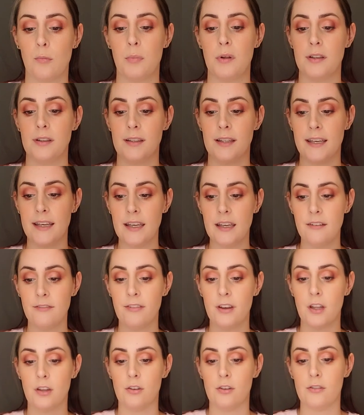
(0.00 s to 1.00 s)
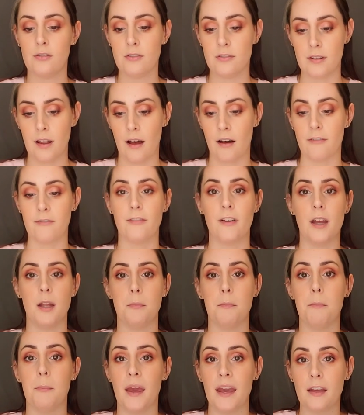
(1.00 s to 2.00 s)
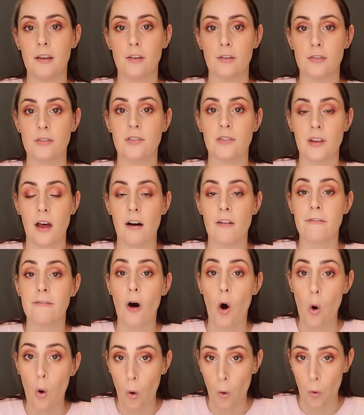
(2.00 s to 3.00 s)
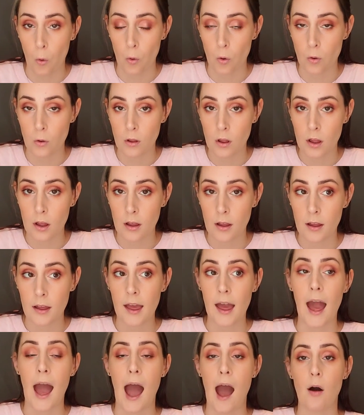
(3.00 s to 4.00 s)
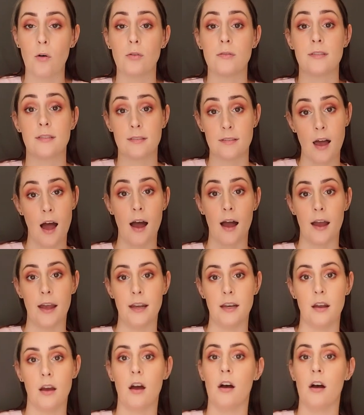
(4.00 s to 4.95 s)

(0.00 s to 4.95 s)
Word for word: believe in yourself and make yourself whole outside